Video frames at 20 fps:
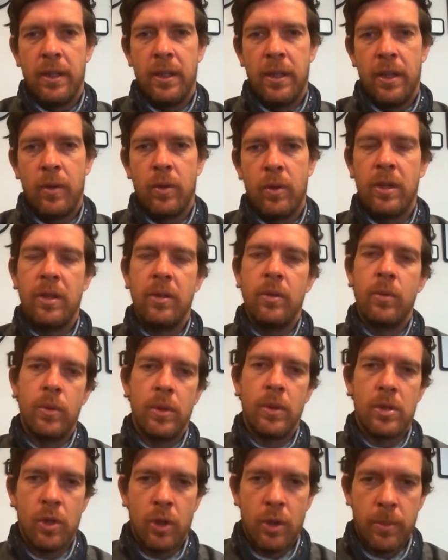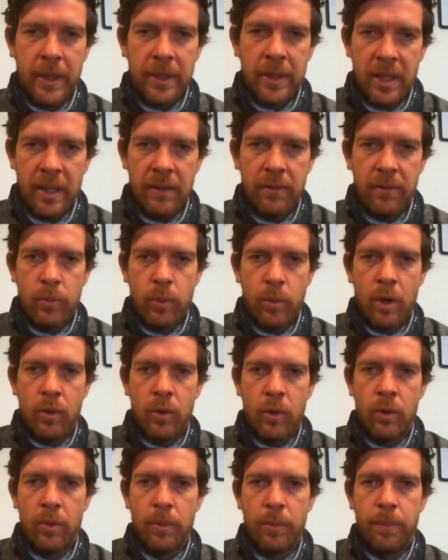you know you talk about david
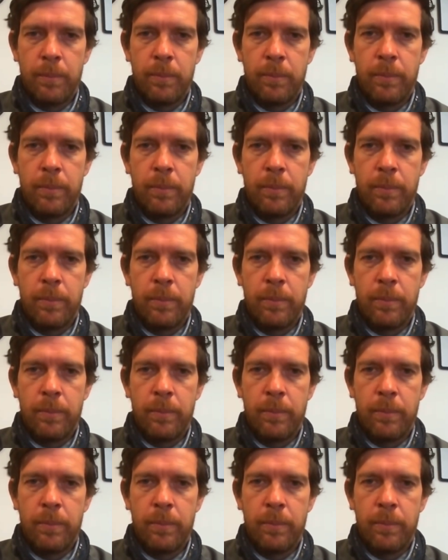worrall